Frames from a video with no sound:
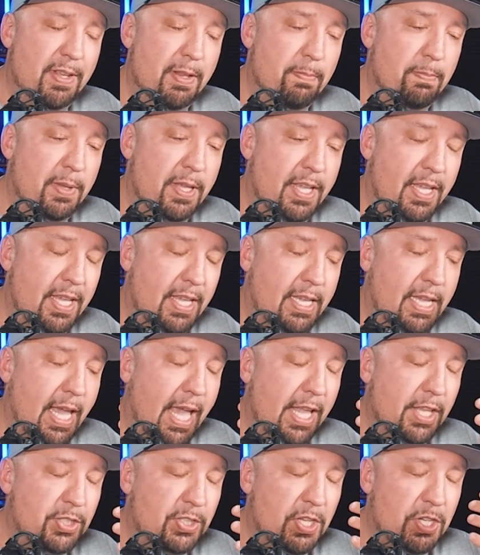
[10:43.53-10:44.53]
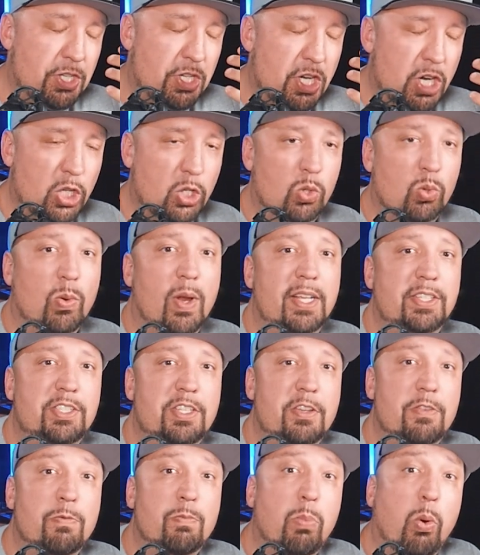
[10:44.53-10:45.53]
it being such an
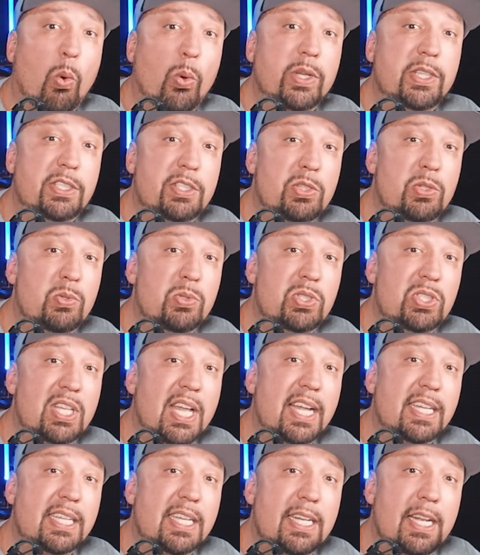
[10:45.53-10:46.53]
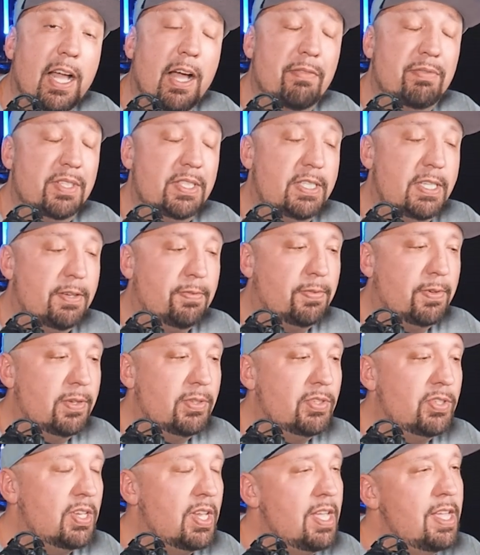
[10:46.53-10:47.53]
aggressive 0.2 second of a
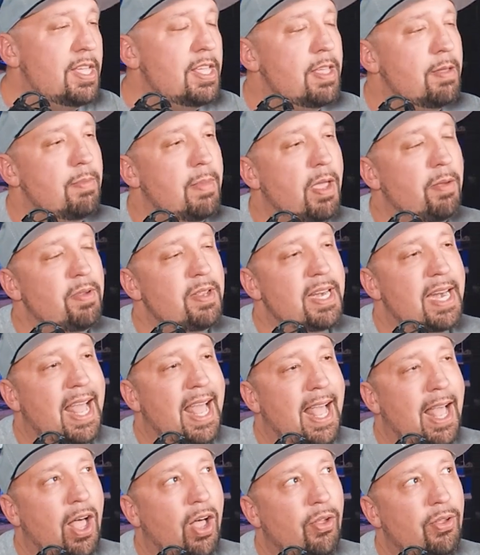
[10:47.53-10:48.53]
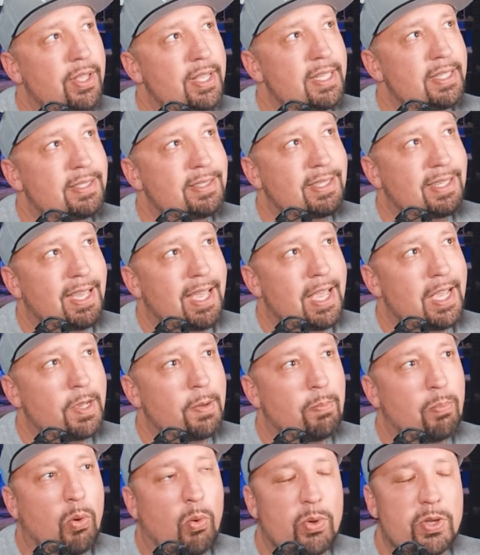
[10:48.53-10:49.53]
difference, maybe now it's
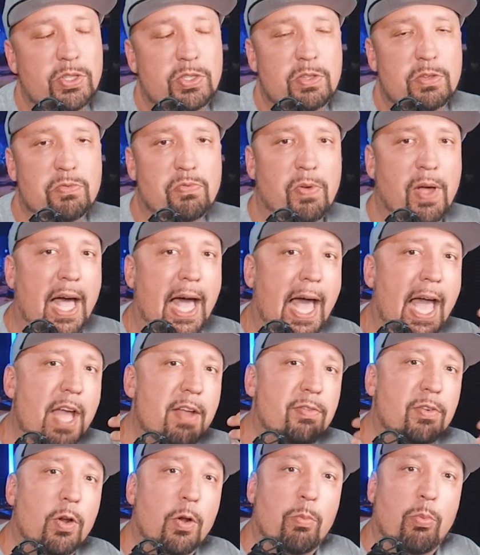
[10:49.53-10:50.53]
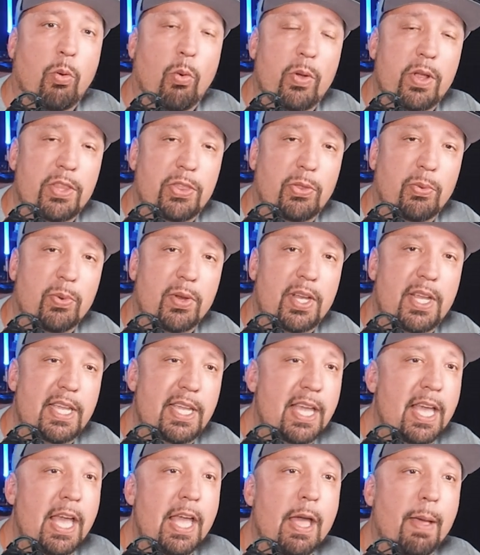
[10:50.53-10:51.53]
like 0.25 or
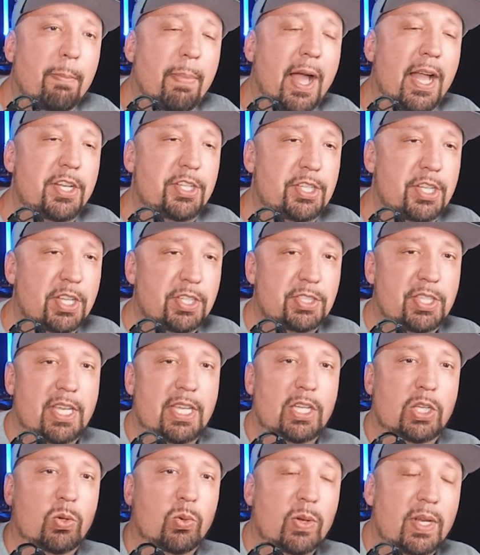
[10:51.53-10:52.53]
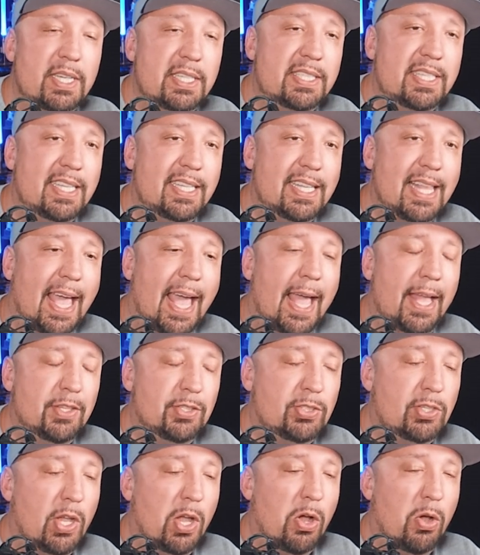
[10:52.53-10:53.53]
0.3 by just increasing that.
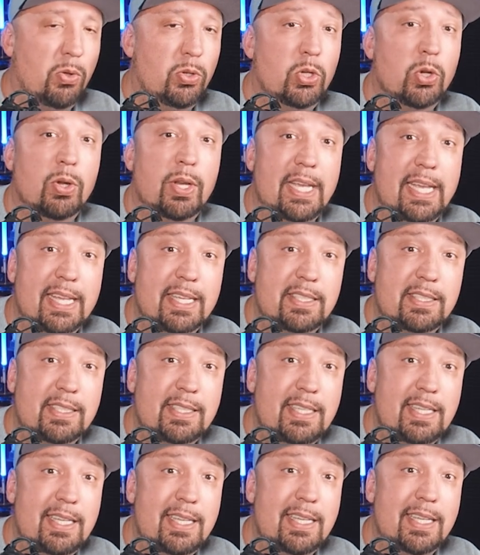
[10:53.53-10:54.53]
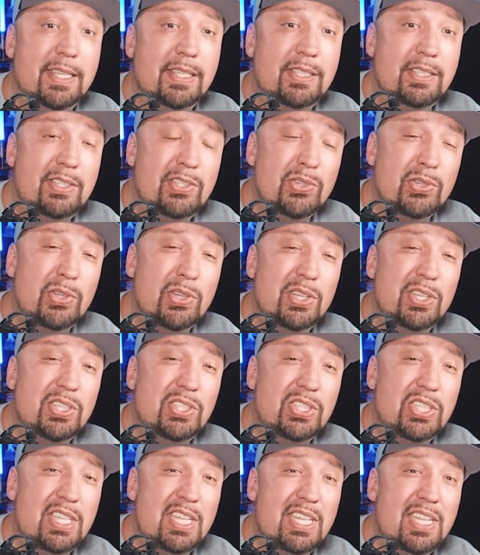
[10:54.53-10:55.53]
So your ESC is still going to
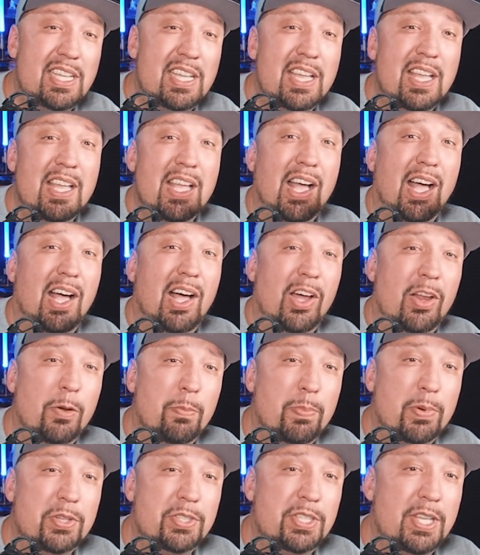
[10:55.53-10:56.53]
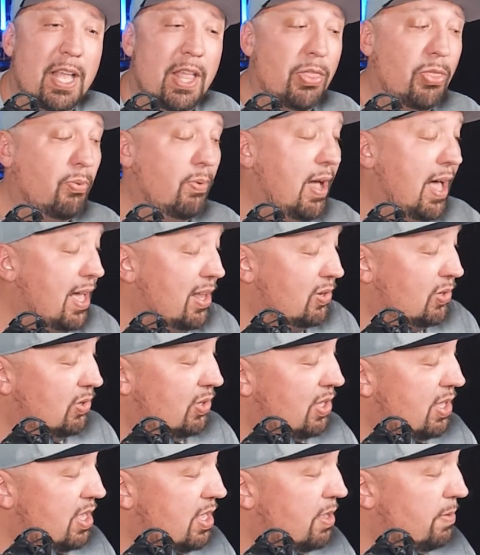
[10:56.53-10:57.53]
see 100% throttle,
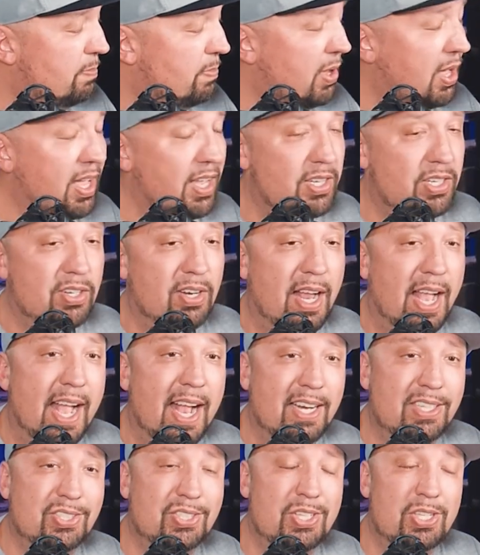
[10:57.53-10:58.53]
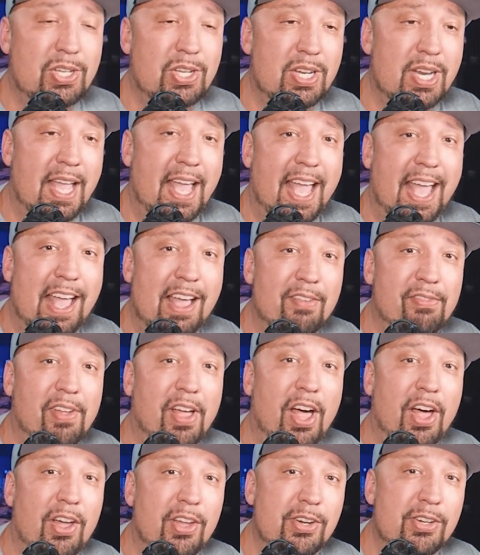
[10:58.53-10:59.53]
but you're actually going to have
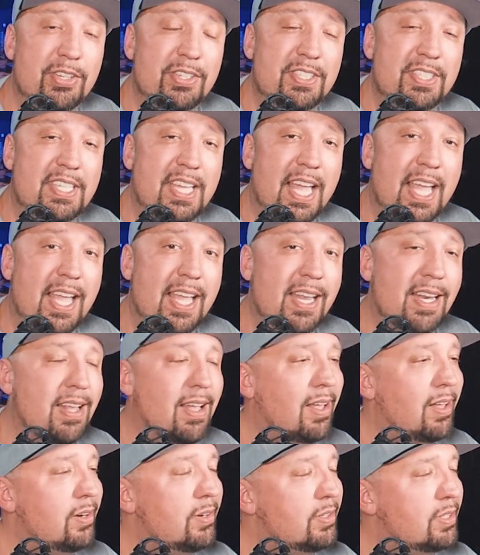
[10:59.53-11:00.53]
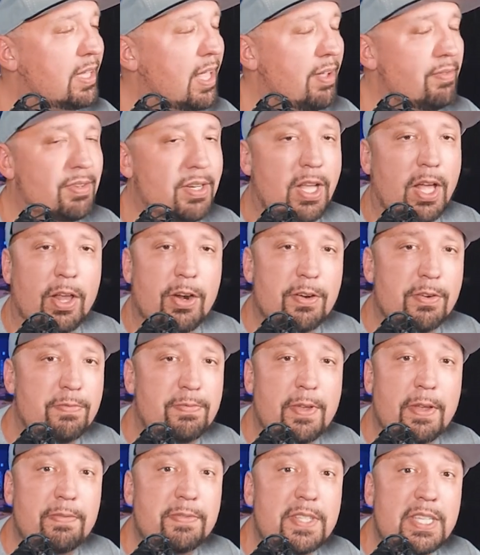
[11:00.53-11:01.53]
110, 111,
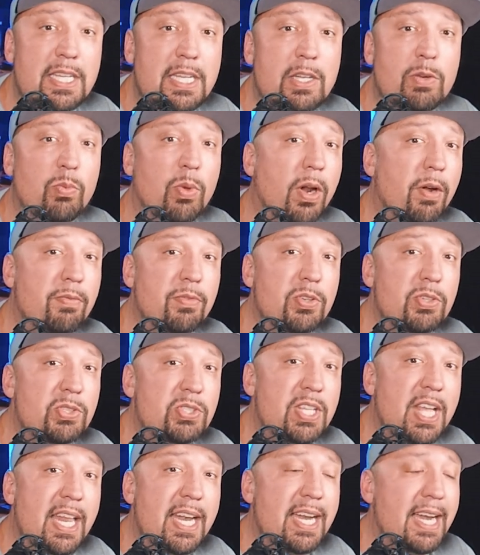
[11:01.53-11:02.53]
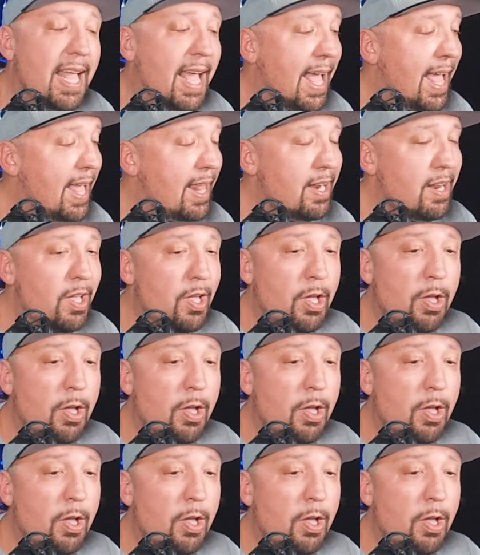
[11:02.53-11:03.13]
115, wherever you set it at,